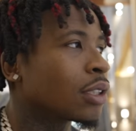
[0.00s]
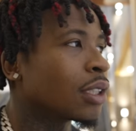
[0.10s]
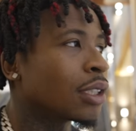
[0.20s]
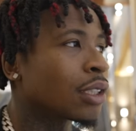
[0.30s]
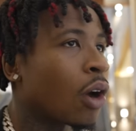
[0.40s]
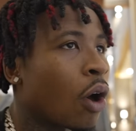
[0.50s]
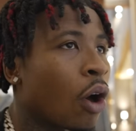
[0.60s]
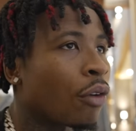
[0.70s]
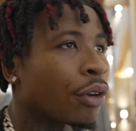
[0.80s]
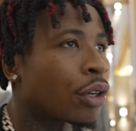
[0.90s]
she just gonna
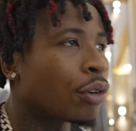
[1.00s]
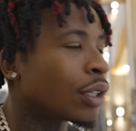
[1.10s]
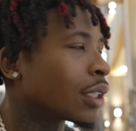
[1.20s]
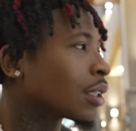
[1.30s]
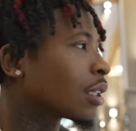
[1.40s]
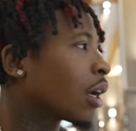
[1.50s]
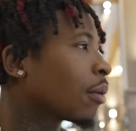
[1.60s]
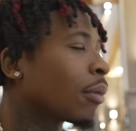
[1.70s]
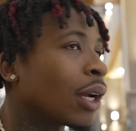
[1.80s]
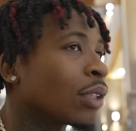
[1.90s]
overdo it this
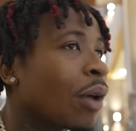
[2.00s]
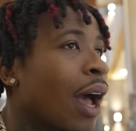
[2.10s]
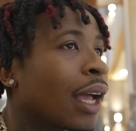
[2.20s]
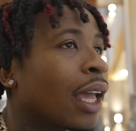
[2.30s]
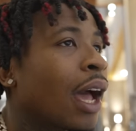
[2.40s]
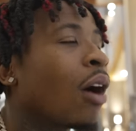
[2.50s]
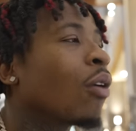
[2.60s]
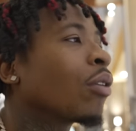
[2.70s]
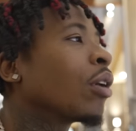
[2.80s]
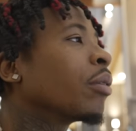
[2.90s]
time, bro. That's why I can't. I
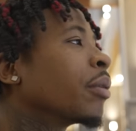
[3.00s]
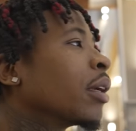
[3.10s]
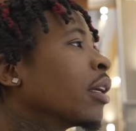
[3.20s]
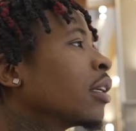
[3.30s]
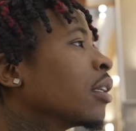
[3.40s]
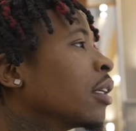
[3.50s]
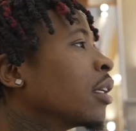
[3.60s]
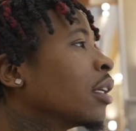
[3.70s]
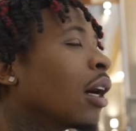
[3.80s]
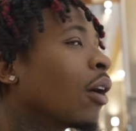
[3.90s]
don't know, bro.
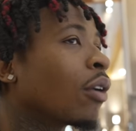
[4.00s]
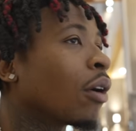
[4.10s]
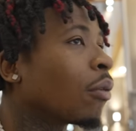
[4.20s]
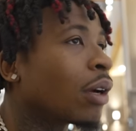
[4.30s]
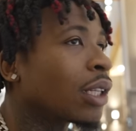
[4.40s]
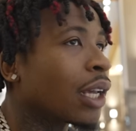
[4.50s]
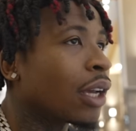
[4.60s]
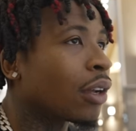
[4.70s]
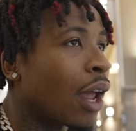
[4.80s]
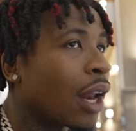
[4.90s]
I don't know what the
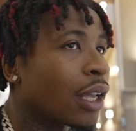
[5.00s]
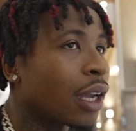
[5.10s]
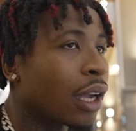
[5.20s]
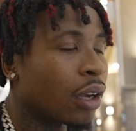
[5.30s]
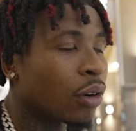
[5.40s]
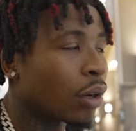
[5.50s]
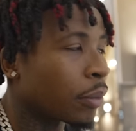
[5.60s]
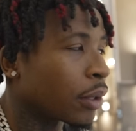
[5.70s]
hell Nadia got going,